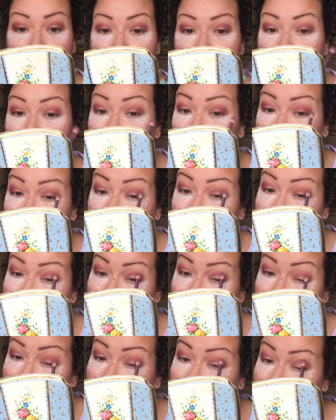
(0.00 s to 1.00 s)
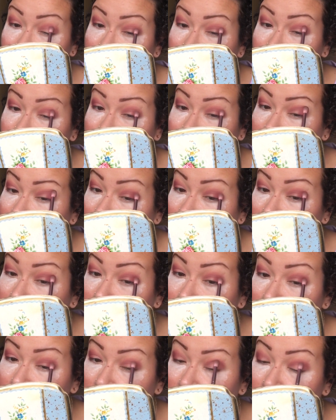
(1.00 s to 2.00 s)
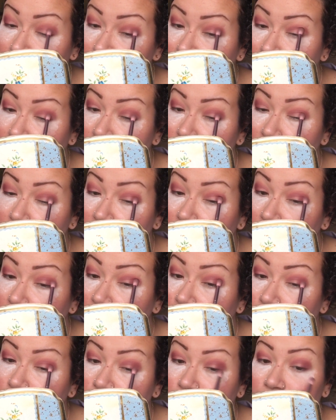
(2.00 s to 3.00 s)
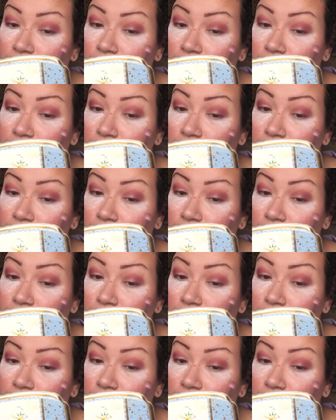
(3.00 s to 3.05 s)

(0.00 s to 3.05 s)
So far, I'm really liking the pigmentation.